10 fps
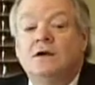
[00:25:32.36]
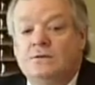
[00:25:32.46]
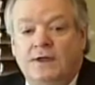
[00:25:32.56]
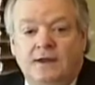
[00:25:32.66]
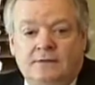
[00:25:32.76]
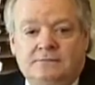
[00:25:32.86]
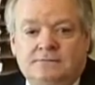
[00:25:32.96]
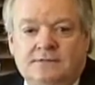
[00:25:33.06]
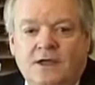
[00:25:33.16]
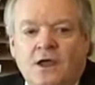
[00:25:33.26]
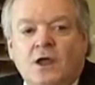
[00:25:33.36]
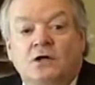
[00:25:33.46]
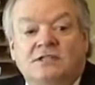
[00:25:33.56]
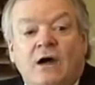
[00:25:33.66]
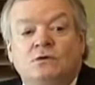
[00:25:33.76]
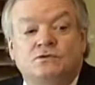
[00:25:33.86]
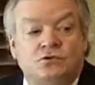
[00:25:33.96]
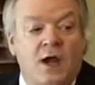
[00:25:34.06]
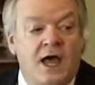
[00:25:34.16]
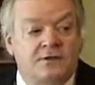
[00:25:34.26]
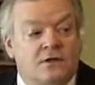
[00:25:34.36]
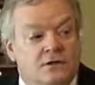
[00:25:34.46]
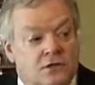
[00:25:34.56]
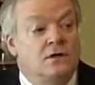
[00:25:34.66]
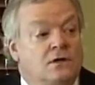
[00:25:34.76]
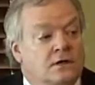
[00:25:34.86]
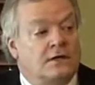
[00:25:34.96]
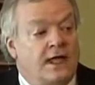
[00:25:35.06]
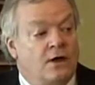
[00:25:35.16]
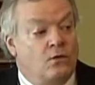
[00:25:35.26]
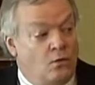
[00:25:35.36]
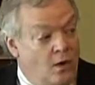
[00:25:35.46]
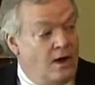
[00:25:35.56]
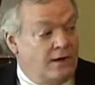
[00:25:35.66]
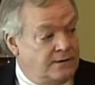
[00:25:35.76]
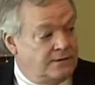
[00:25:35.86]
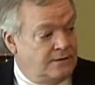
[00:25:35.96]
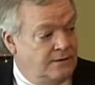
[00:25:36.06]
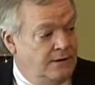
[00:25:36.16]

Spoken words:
know that because I was trying to look at what